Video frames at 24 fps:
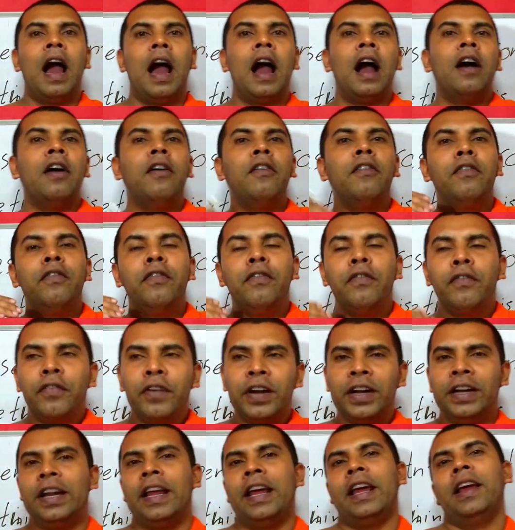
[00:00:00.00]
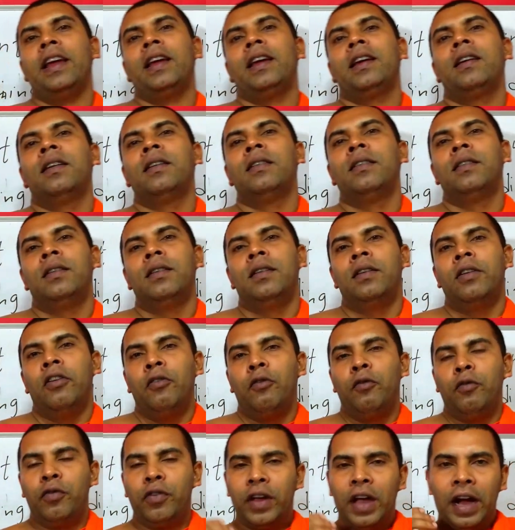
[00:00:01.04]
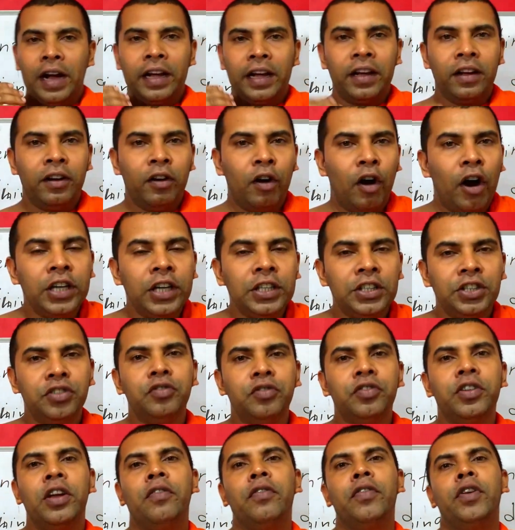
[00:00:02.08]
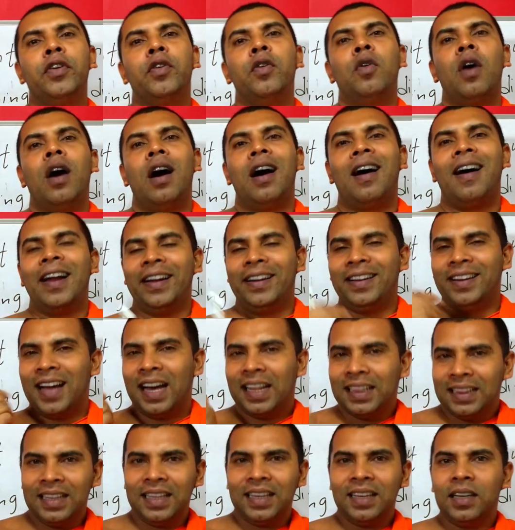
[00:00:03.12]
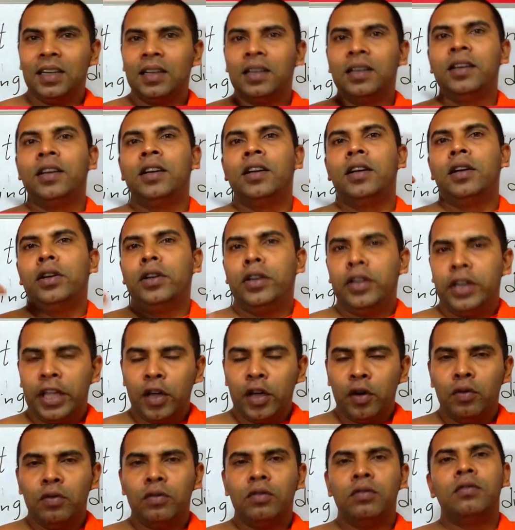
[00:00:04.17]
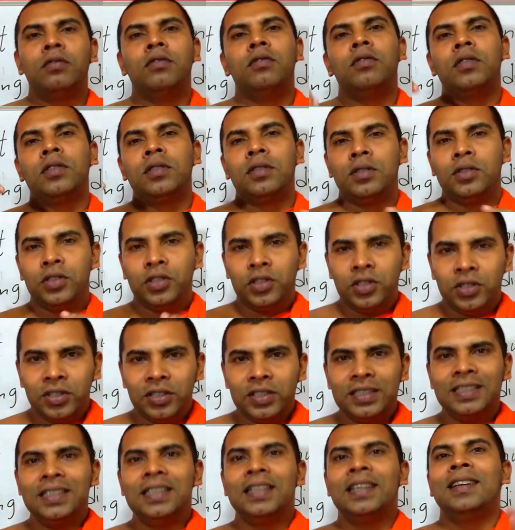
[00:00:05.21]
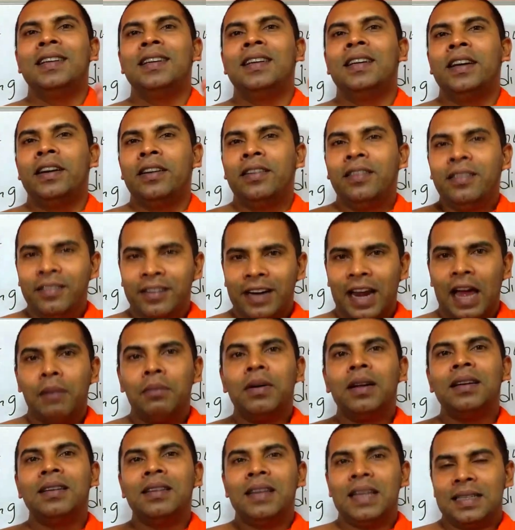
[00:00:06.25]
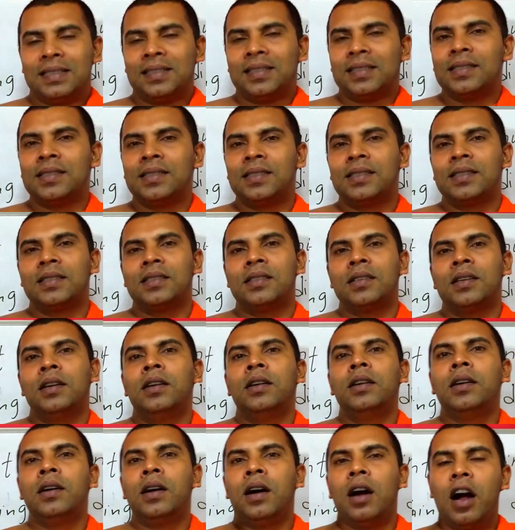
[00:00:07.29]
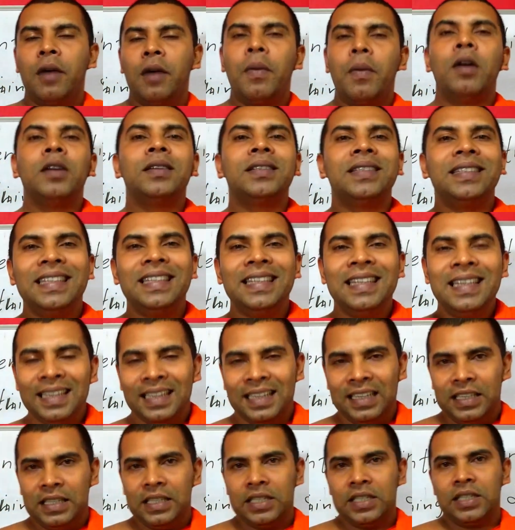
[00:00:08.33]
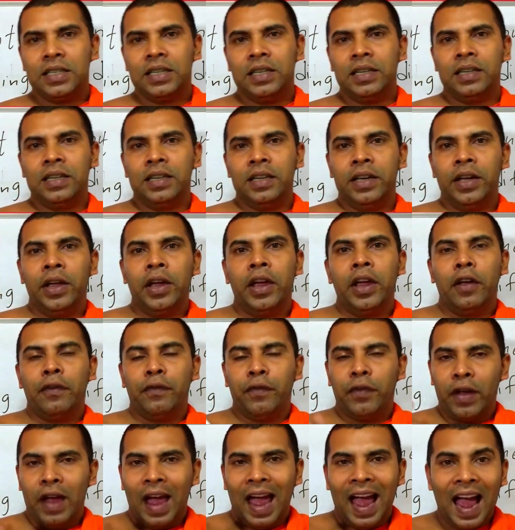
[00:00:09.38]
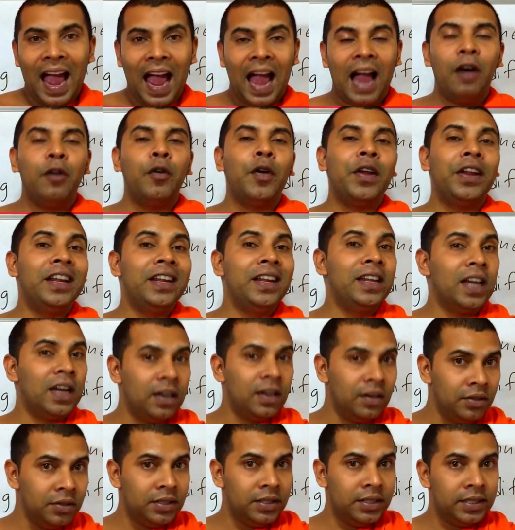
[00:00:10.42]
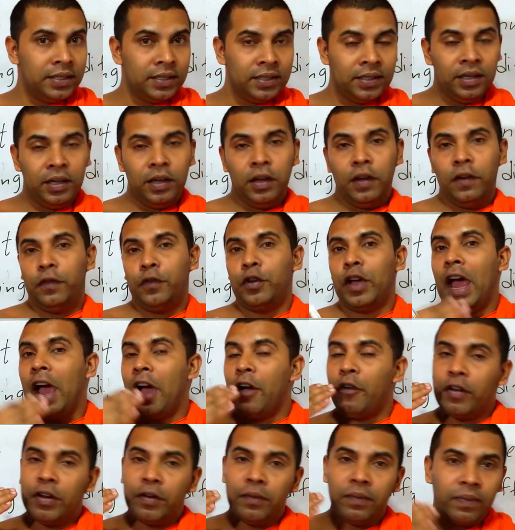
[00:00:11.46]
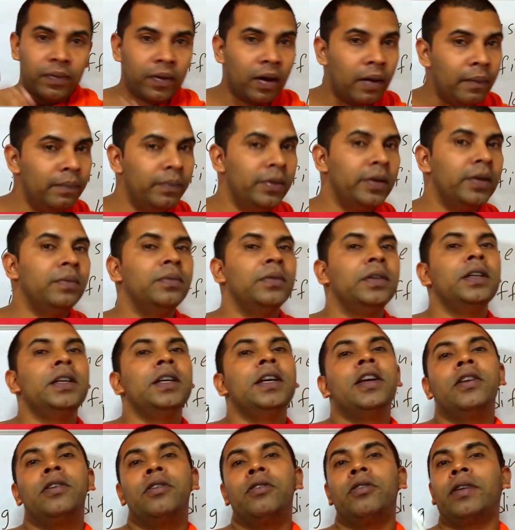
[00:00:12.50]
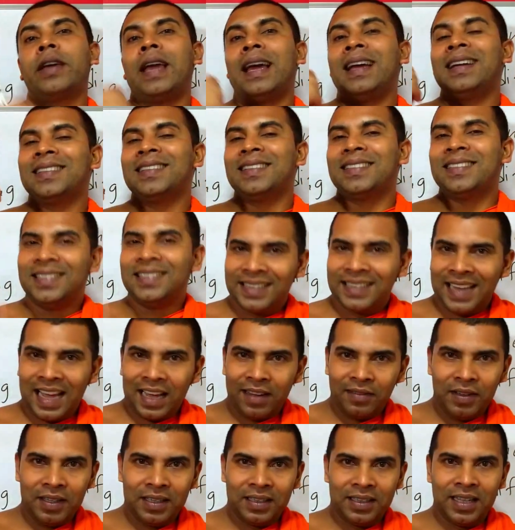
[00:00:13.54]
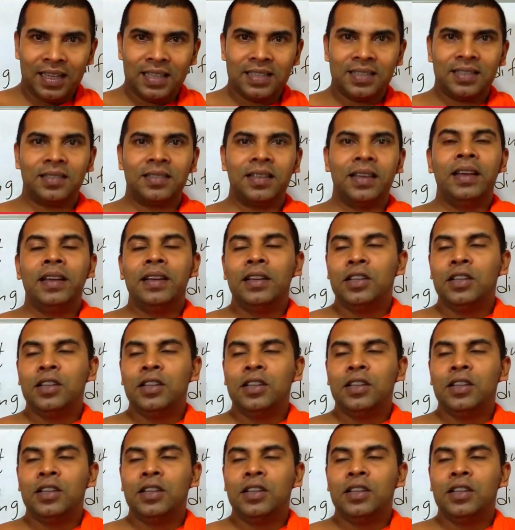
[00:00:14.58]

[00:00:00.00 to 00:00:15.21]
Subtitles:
every day, we are going to give you another new good grammar lessons about English. If you have any doubt, if you have any problem, you can contact with us,